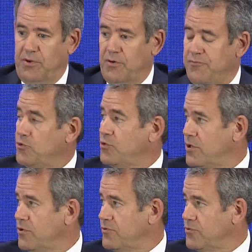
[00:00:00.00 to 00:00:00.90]
few
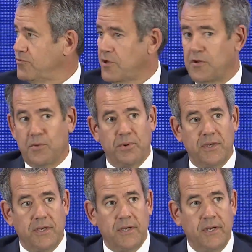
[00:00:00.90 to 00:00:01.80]
years there's going to
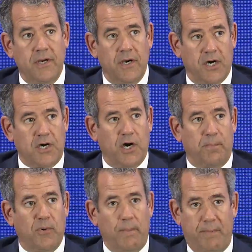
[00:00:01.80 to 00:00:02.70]
be a
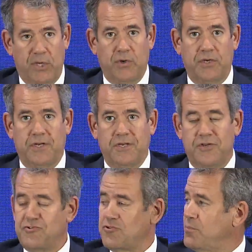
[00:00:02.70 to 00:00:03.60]
couple billion
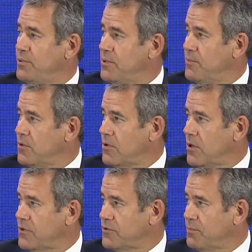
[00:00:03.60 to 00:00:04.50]
additional people
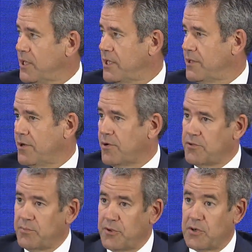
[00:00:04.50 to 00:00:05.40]
across the planet that are in
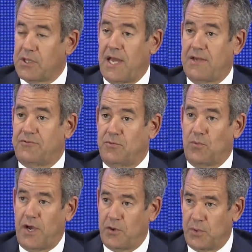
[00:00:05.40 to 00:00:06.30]
the middle class. And
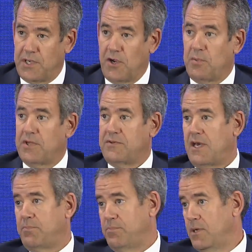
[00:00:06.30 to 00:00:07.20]
why do we care about
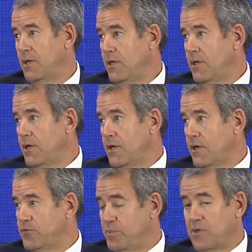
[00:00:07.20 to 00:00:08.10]
that?
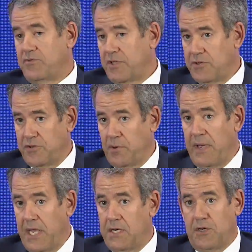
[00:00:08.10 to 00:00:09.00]
It's because they're
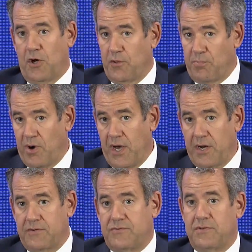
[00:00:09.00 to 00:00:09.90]
demanding all the
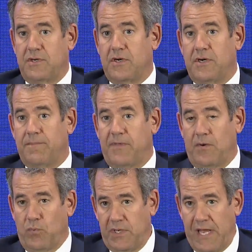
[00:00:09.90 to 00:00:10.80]
products that
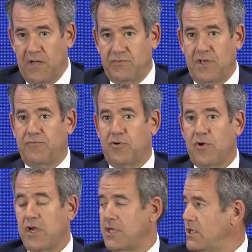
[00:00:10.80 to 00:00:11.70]
we now take for
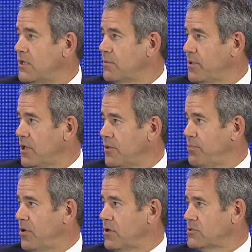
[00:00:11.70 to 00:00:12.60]
granted here, but other
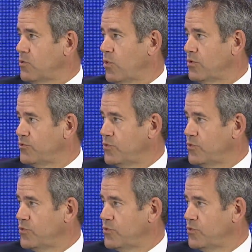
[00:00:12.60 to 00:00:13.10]
parts of the world do